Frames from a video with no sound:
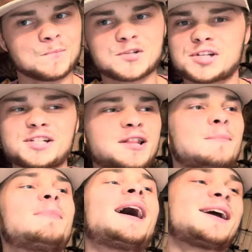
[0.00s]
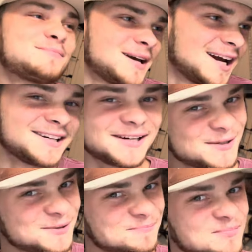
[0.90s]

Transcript: She's in the back, back dog.